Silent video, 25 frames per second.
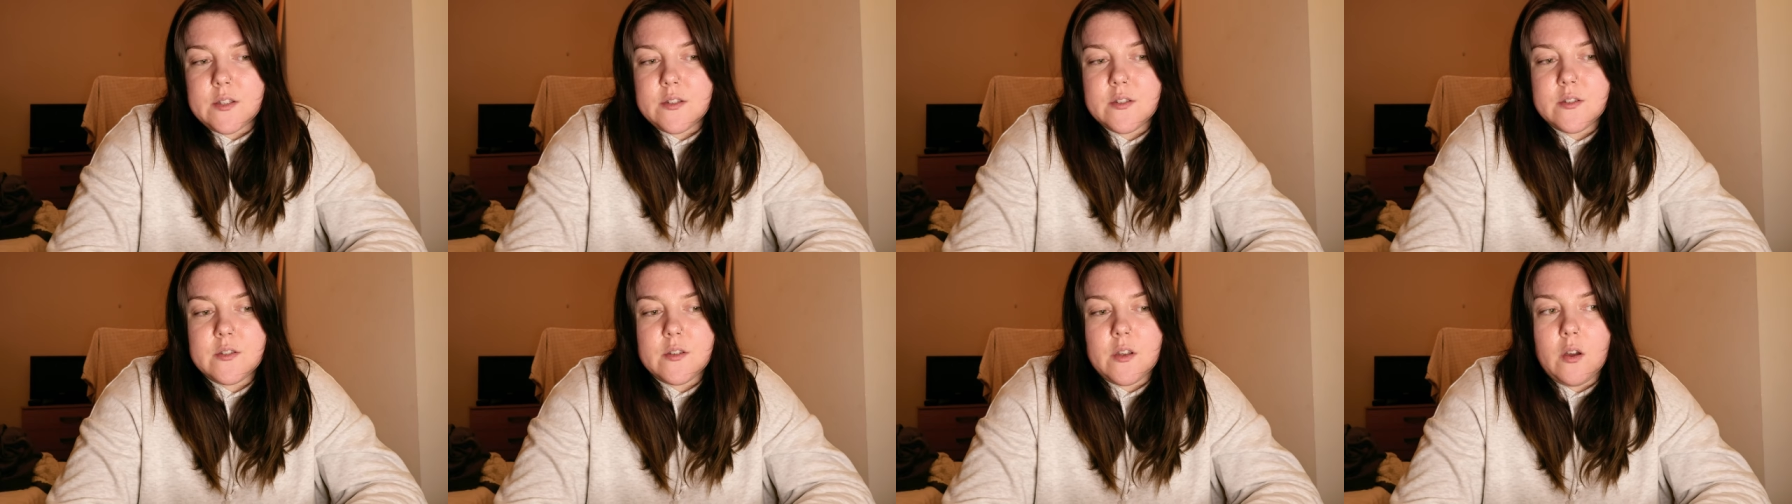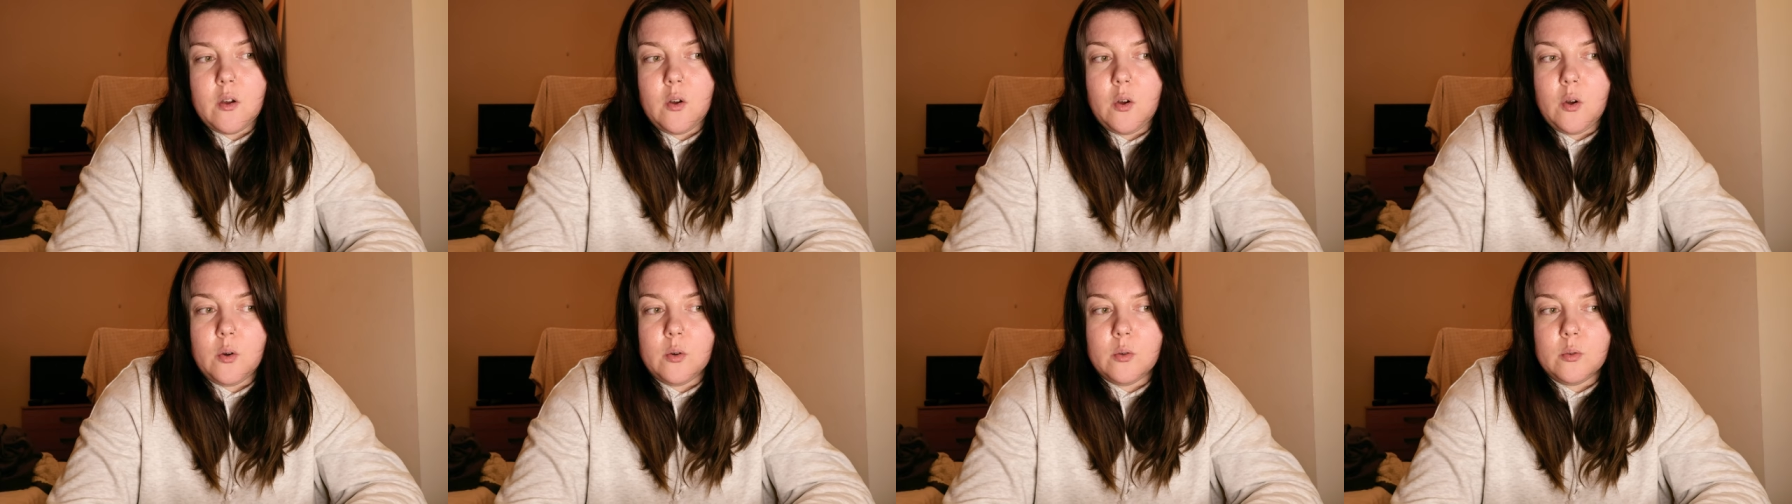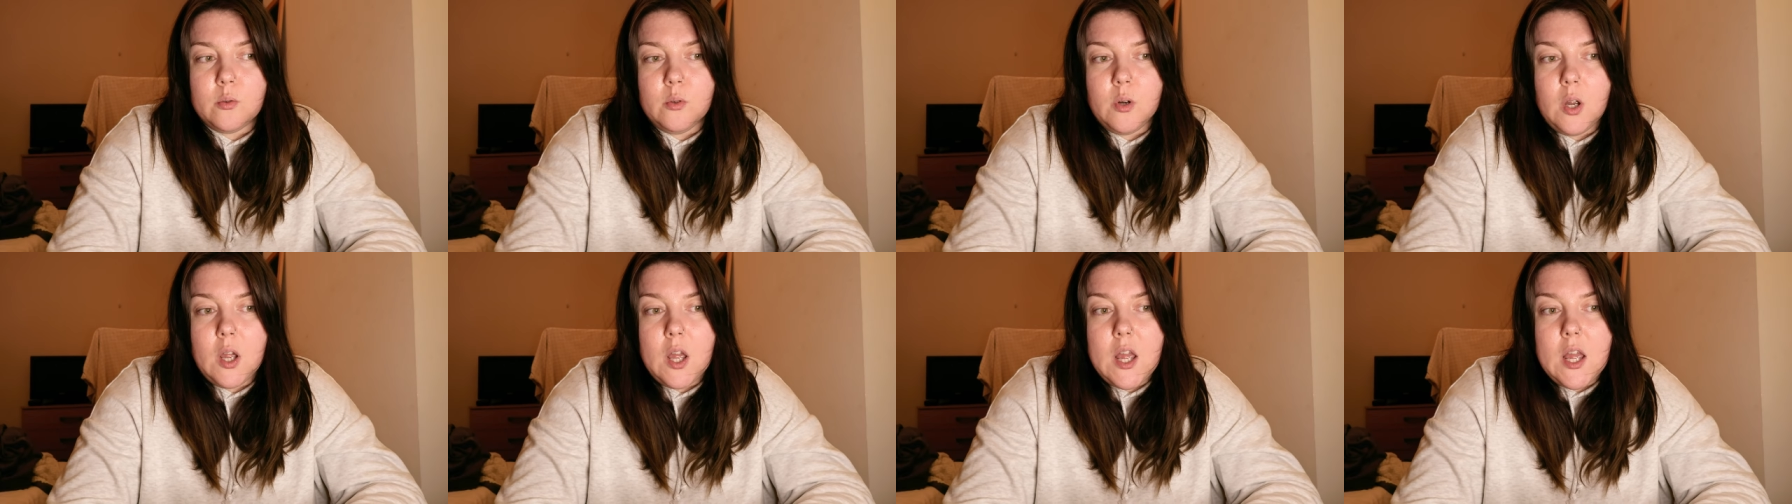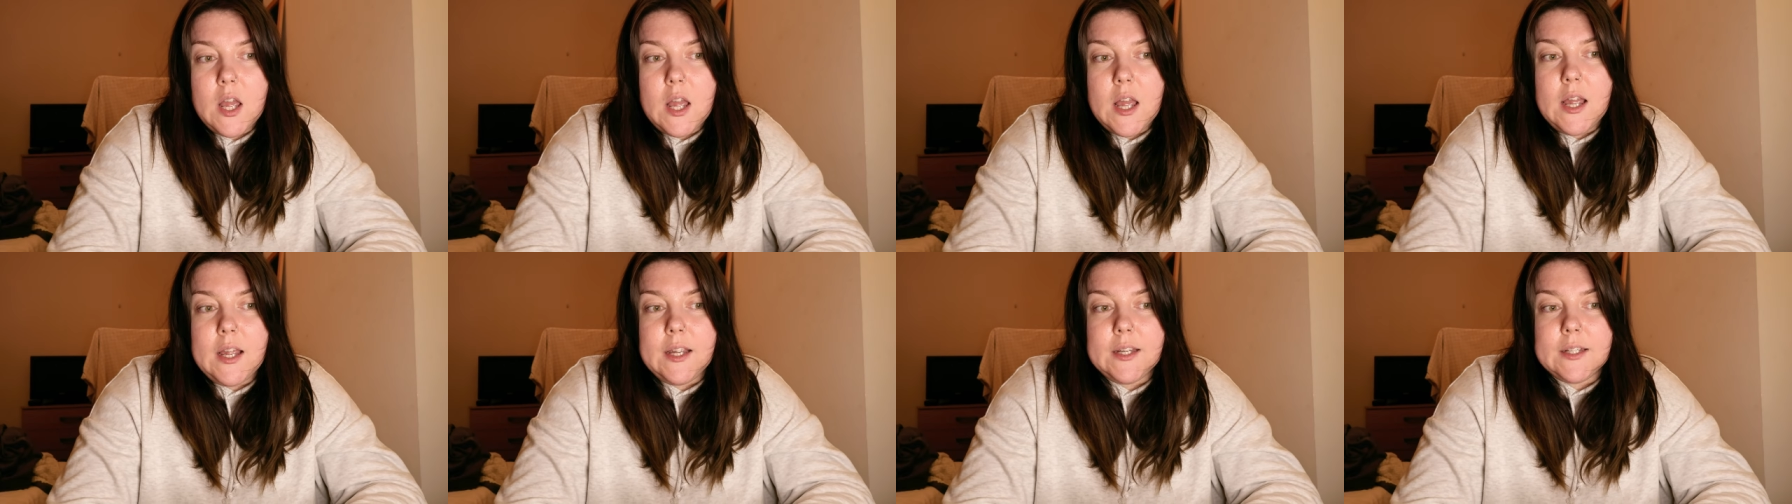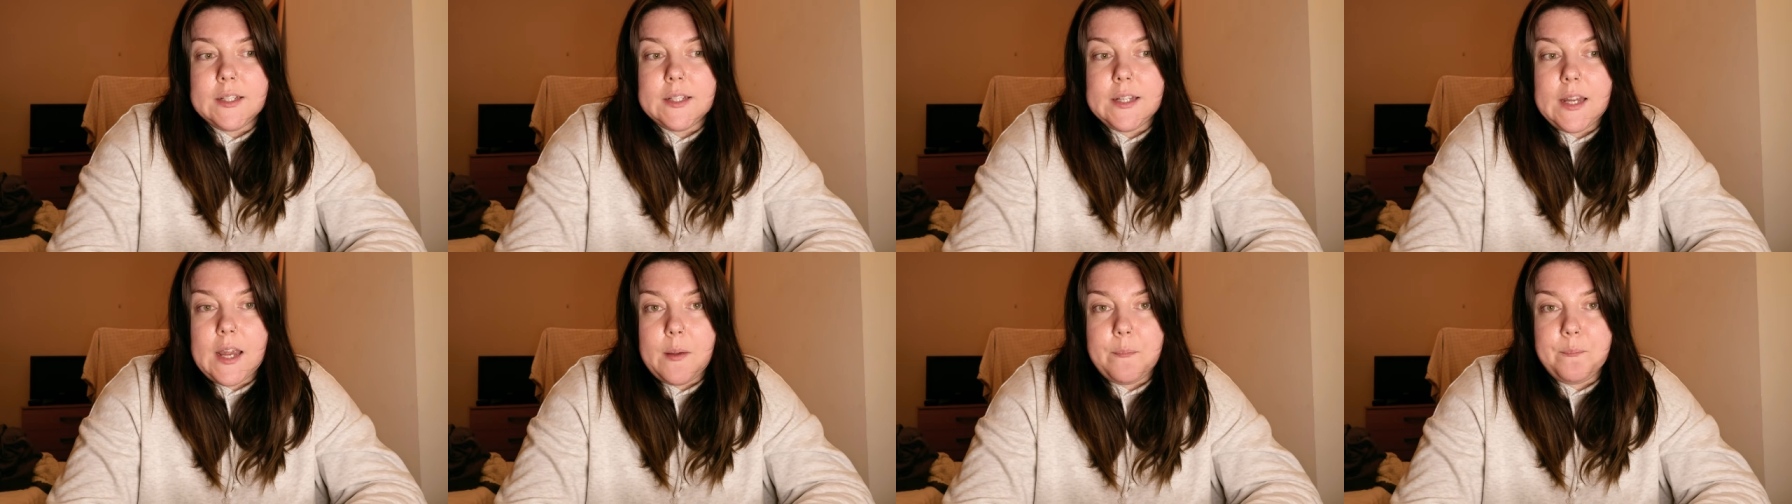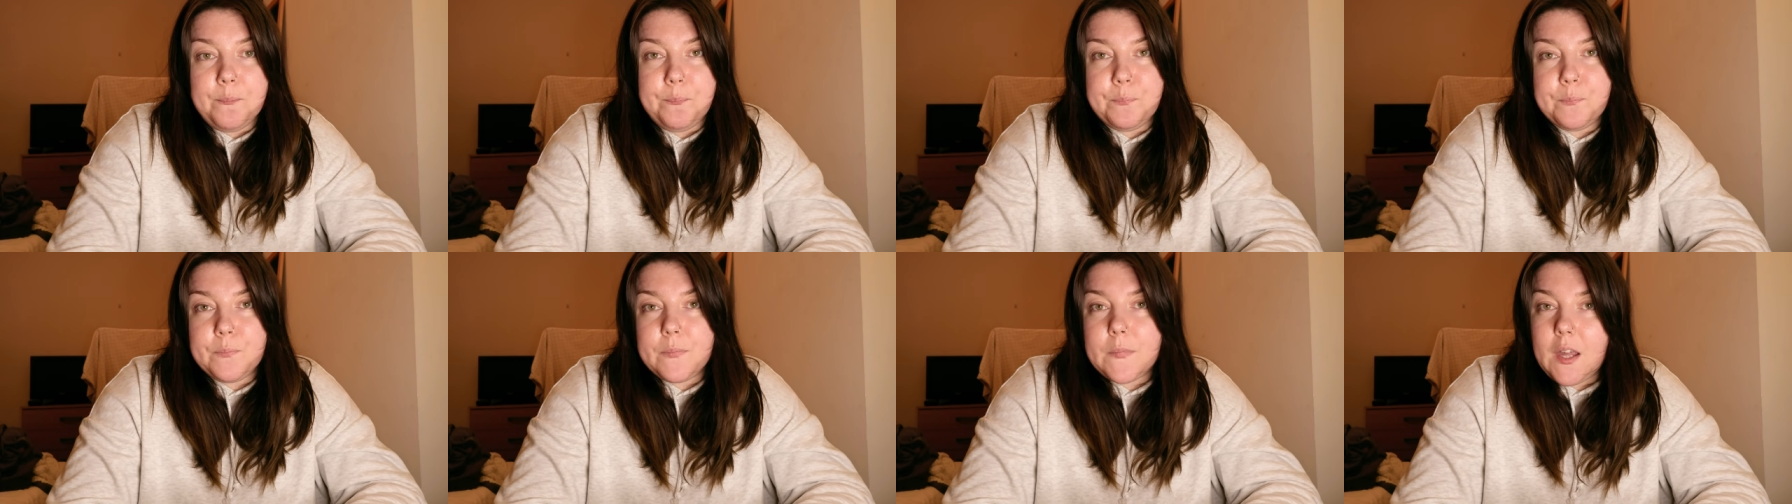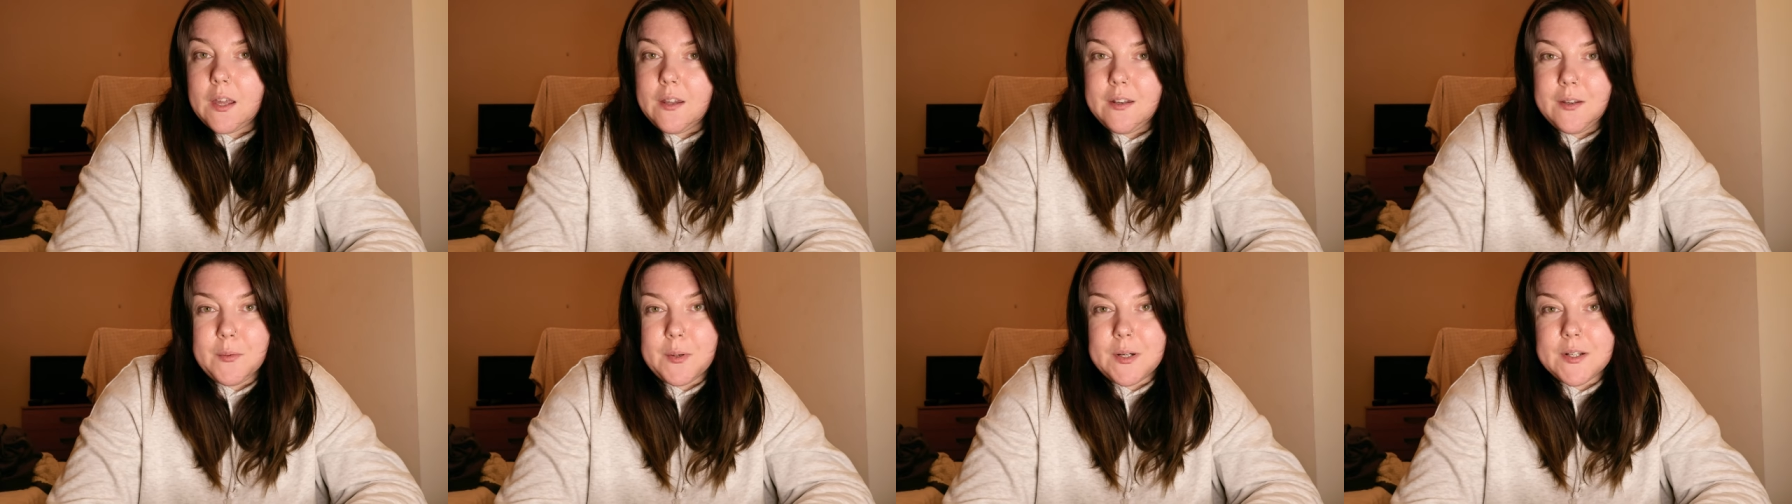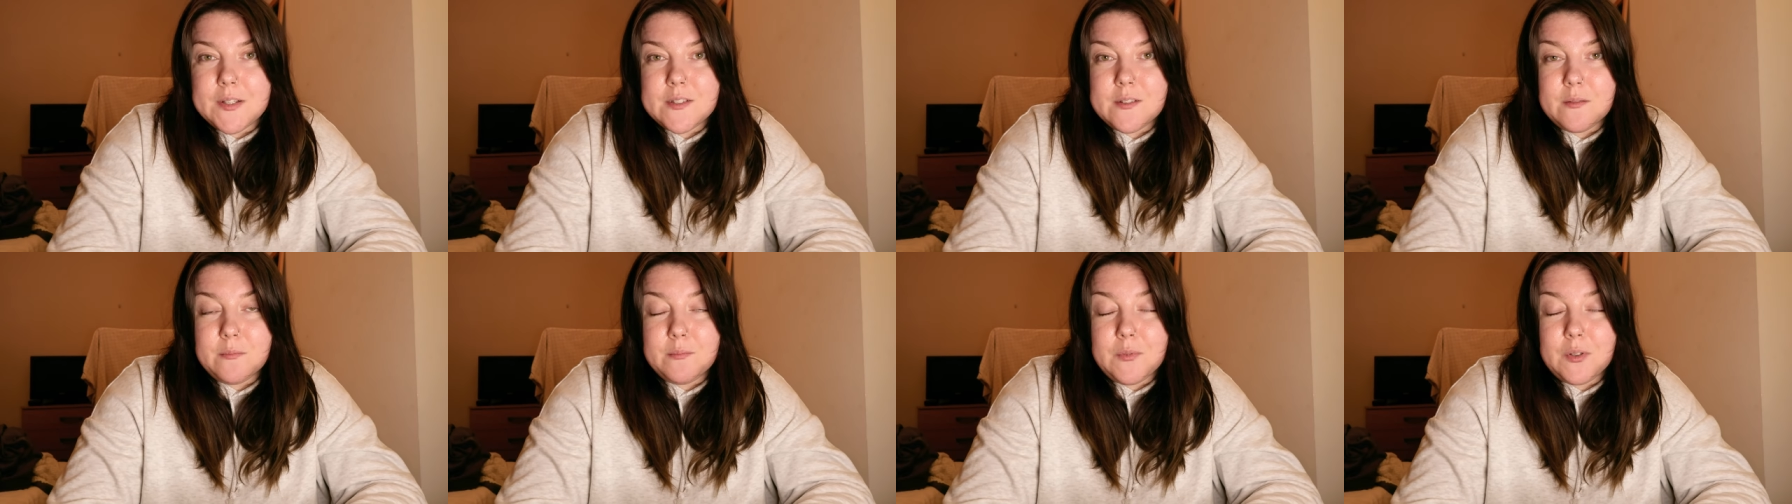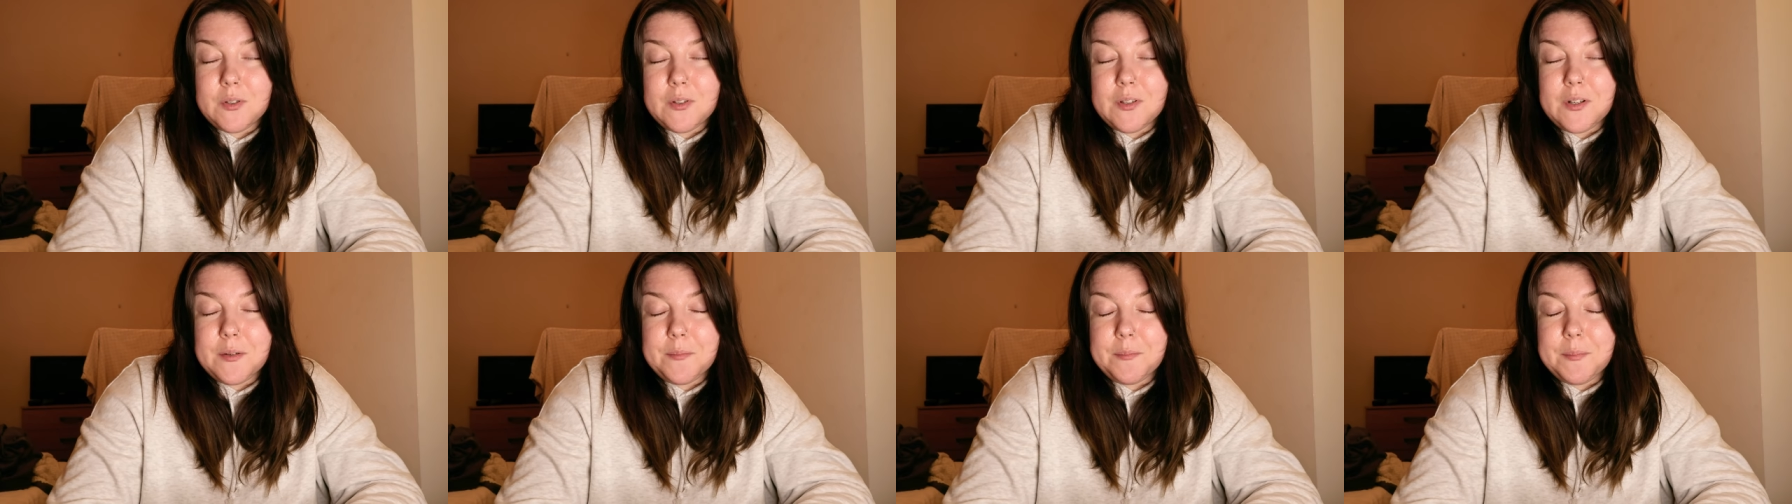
So yeah, anyways, I'm not gonna